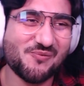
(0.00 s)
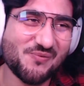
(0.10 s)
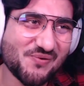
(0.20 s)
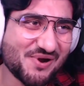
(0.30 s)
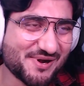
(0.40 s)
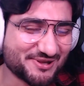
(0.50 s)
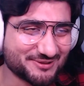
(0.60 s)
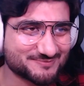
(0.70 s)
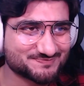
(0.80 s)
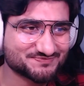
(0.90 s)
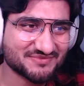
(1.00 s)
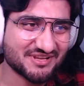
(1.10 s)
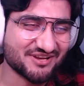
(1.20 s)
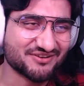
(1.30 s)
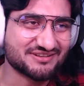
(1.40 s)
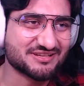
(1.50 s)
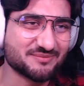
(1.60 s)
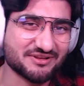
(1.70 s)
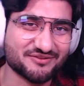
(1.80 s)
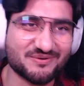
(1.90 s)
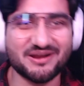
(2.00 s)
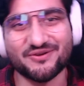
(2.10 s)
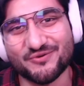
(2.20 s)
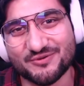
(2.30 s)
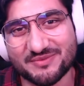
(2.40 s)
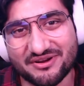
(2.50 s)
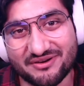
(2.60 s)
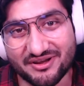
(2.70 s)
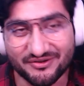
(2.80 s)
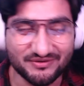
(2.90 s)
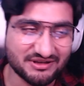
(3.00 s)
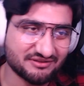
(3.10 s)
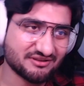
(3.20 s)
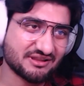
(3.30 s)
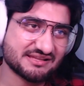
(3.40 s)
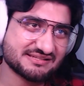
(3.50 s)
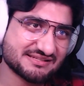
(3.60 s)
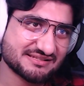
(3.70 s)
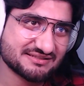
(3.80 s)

Well. Not your typical raccoon, but a raccoon nonetheless.